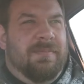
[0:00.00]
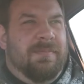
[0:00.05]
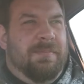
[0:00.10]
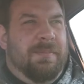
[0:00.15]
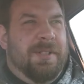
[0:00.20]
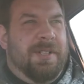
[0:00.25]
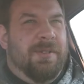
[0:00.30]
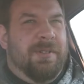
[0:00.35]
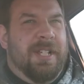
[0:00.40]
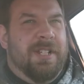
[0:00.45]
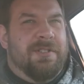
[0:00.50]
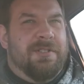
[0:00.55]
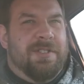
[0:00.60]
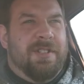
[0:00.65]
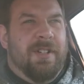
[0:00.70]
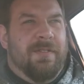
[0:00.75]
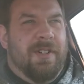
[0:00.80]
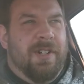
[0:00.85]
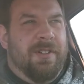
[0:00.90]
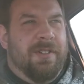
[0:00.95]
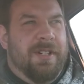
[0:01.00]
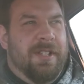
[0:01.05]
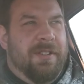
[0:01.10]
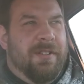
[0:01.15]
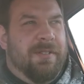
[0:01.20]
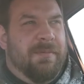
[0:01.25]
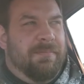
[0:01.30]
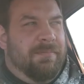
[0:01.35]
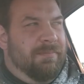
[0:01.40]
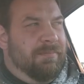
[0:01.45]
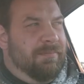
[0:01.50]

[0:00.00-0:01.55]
but don't get yourself hurt either.